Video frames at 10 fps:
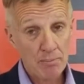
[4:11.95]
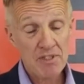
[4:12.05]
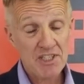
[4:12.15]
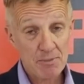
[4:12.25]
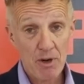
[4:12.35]

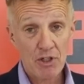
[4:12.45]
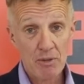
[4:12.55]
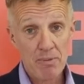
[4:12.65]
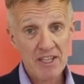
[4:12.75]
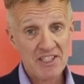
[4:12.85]
business broker
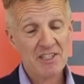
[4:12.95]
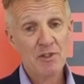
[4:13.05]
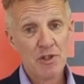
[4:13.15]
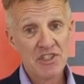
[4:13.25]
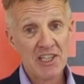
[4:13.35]
based in
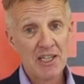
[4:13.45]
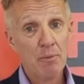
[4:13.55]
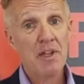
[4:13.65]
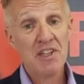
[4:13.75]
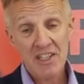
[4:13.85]
North Sydney,
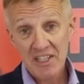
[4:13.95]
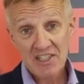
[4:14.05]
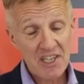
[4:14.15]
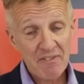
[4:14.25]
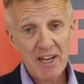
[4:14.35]
with
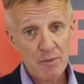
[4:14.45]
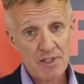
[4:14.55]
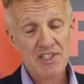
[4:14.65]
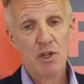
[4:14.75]
Stephen Edwards,